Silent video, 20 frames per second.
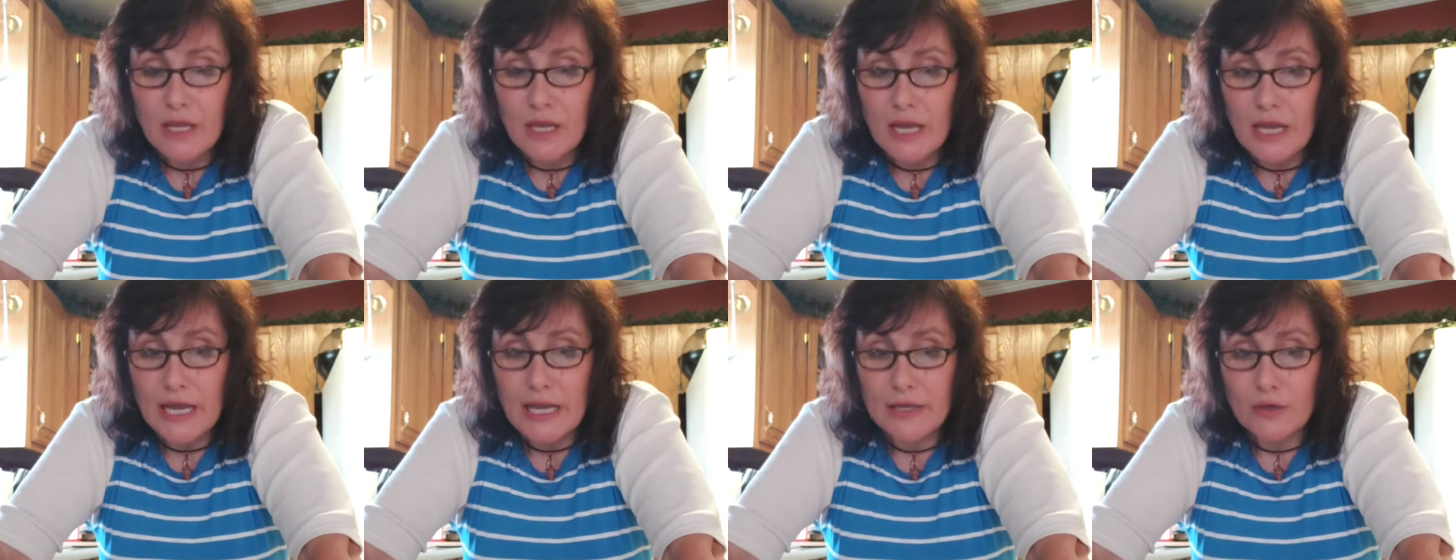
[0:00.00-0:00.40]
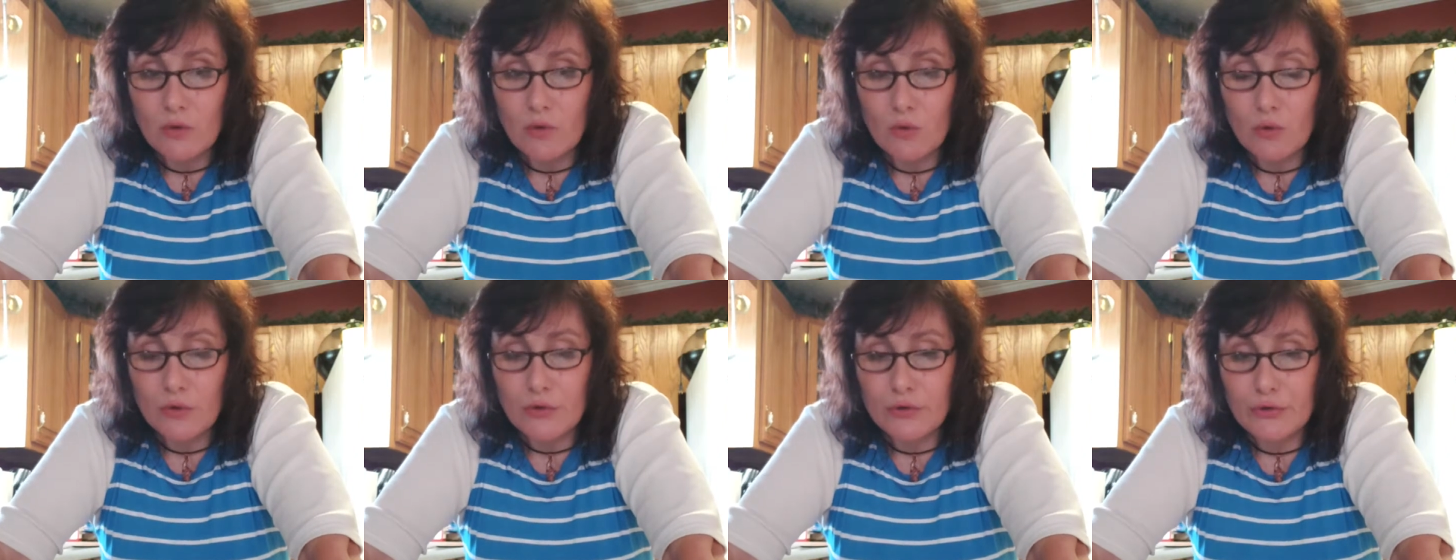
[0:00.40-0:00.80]
I
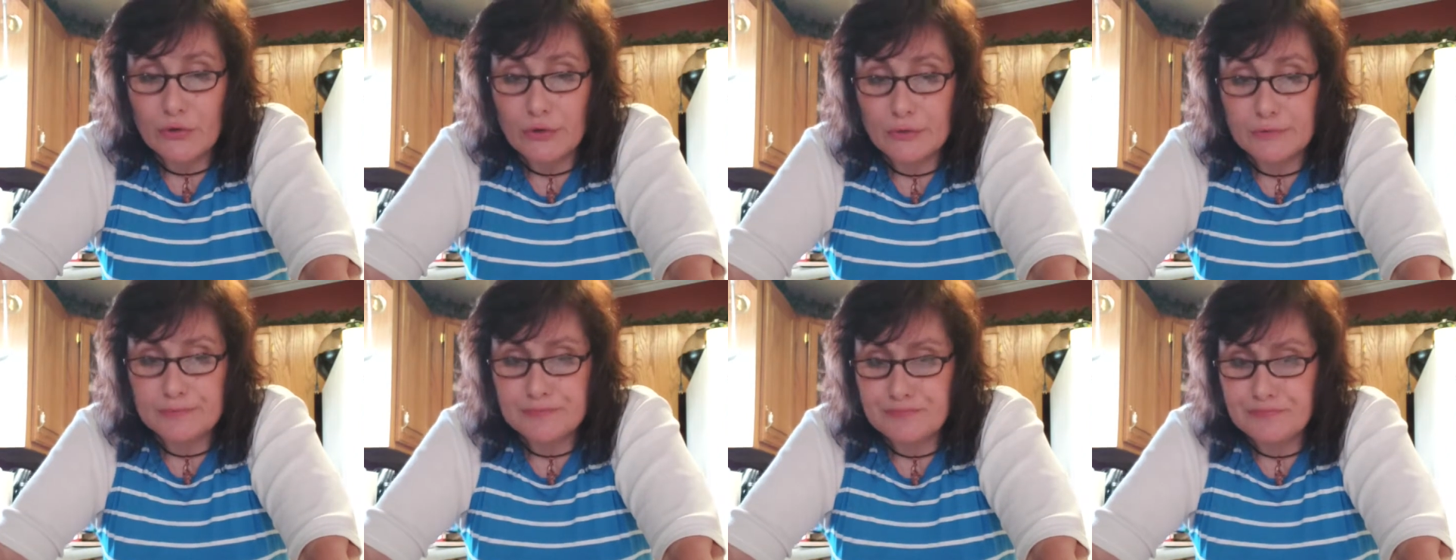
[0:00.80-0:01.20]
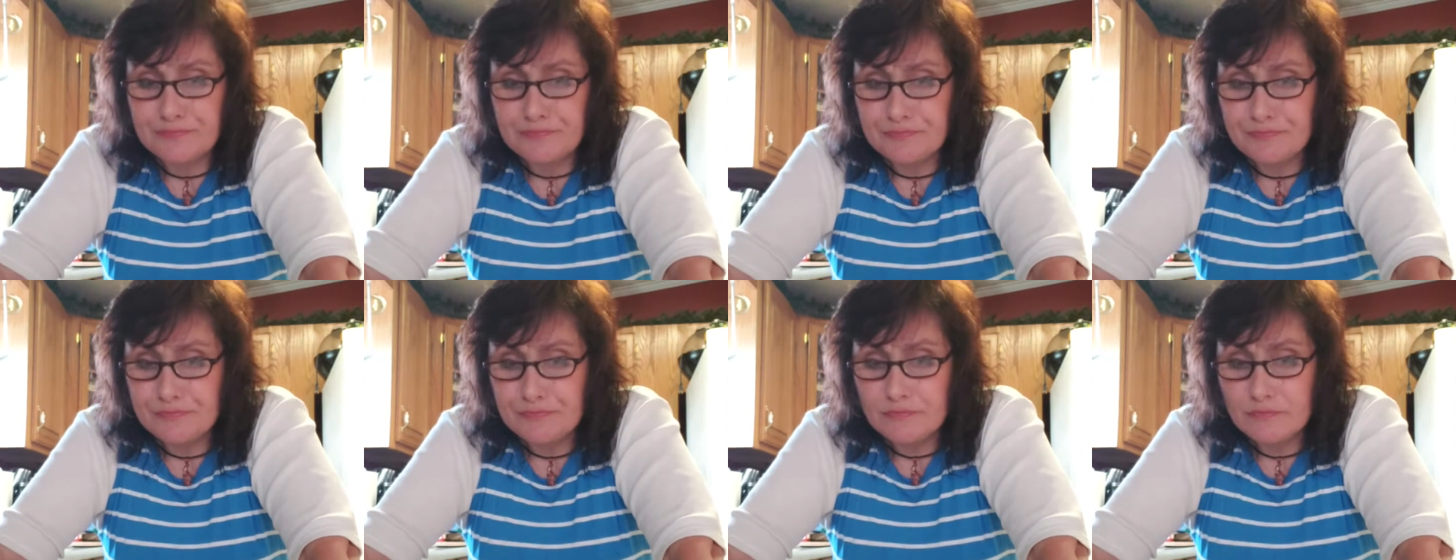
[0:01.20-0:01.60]
order
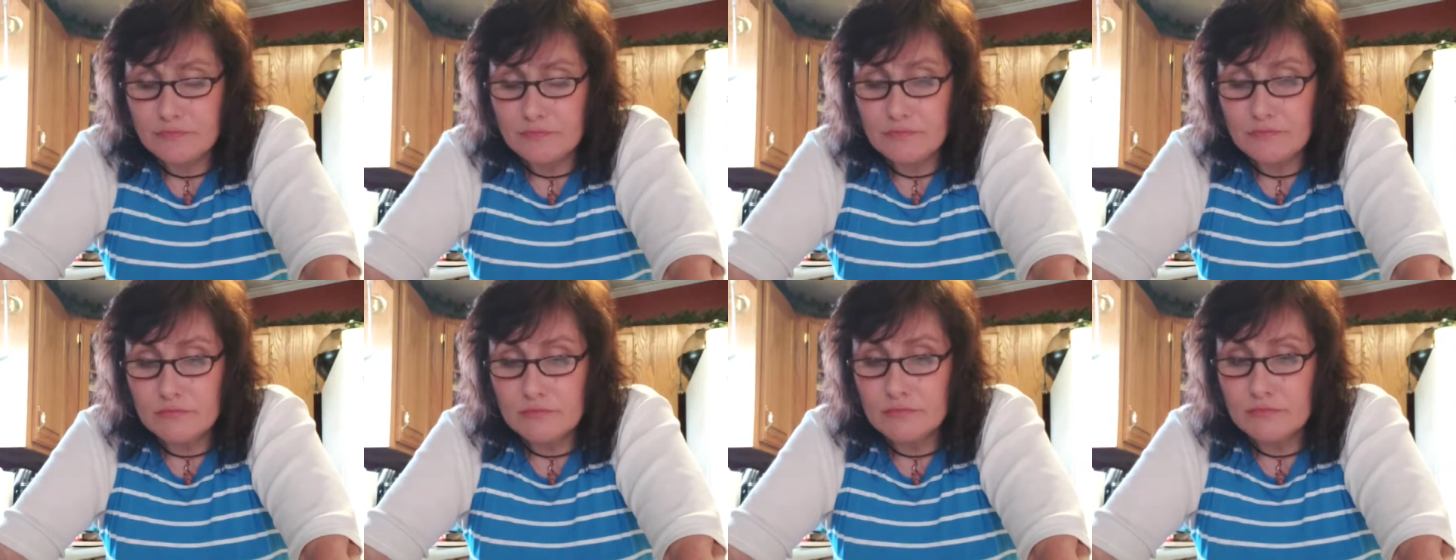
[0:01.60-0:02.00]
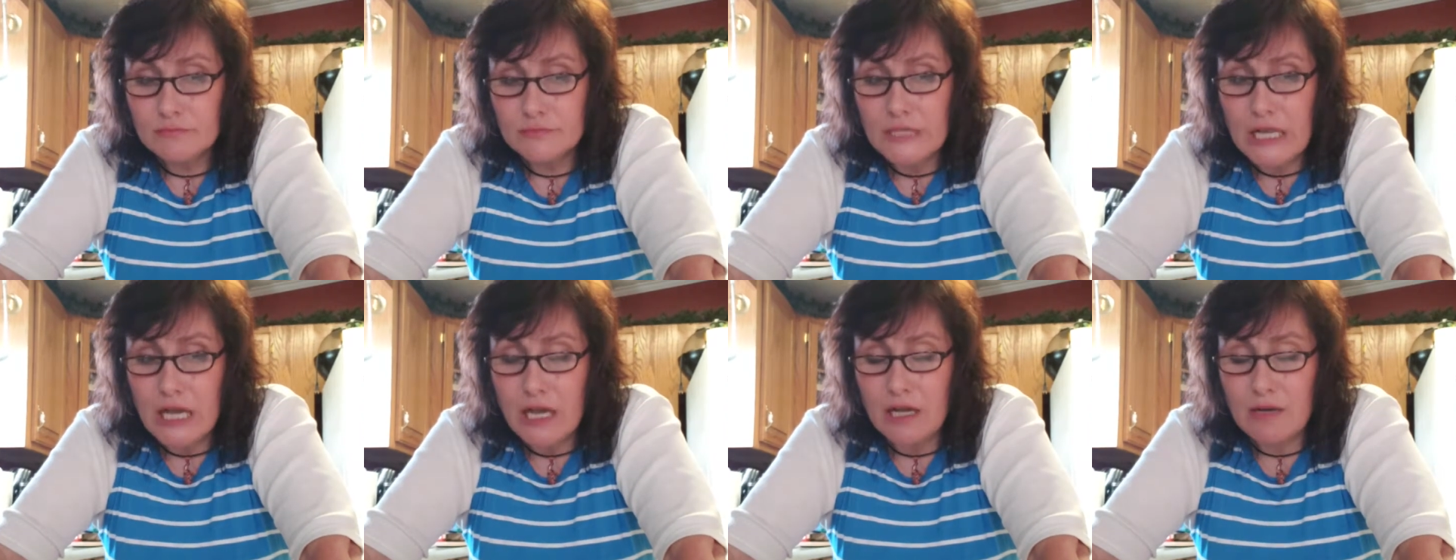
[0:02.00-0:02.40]

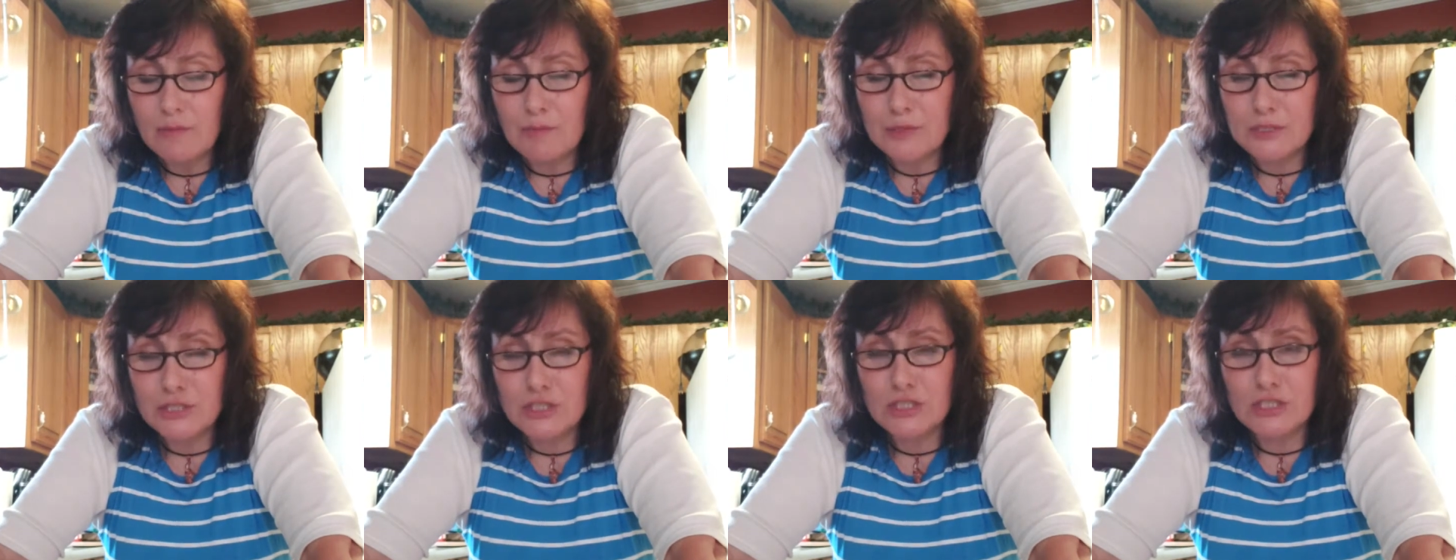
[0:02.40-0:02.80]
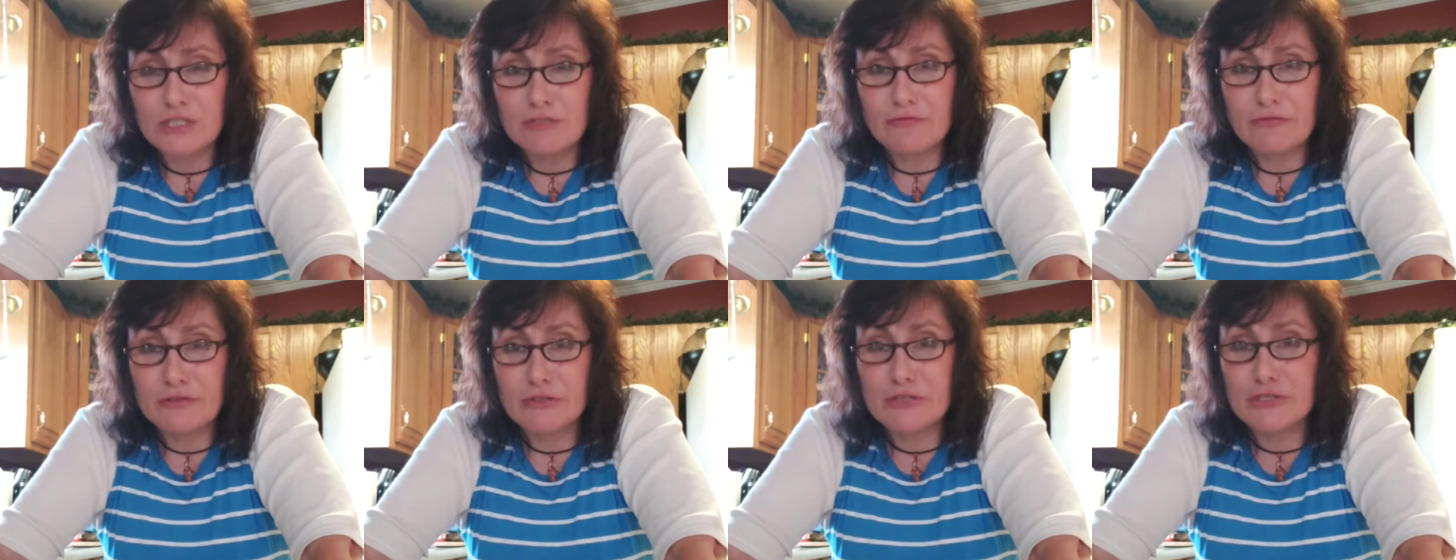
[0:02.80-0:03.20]
a bunch of
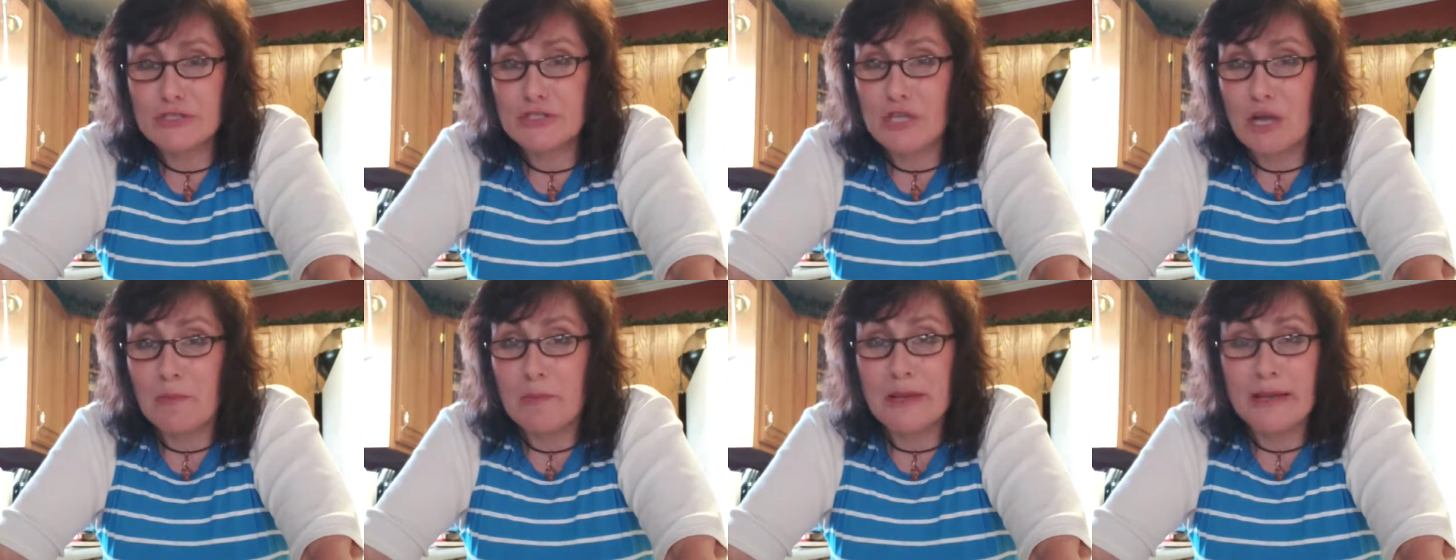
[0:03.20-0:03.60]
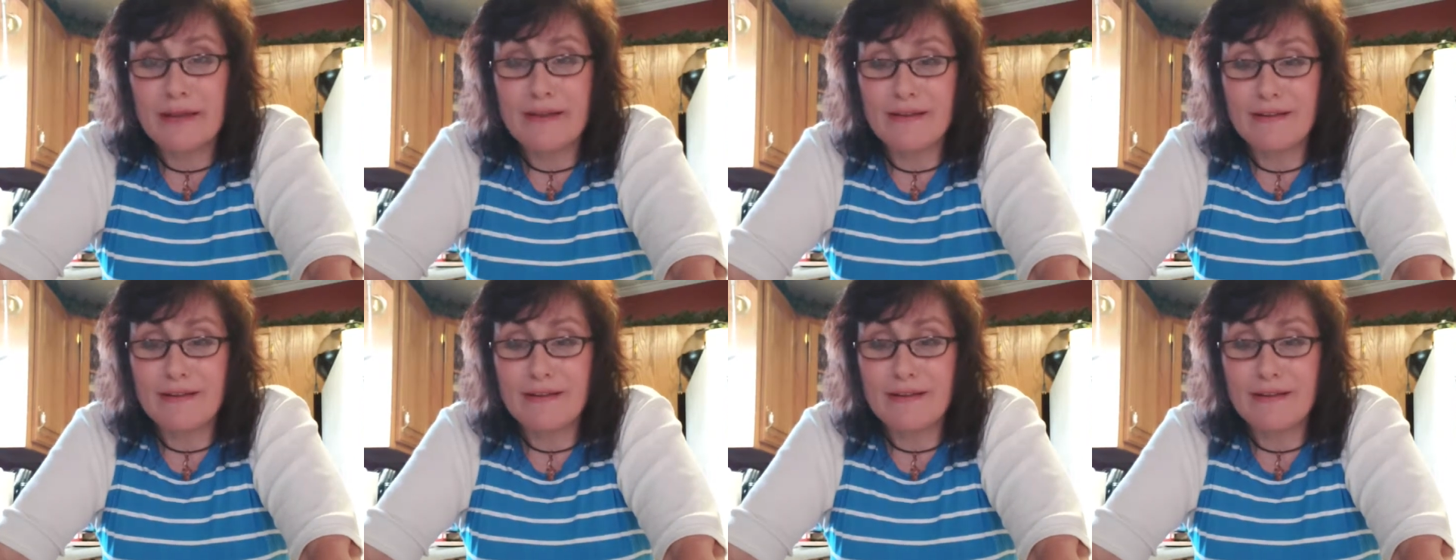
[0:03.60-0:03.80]
different stomach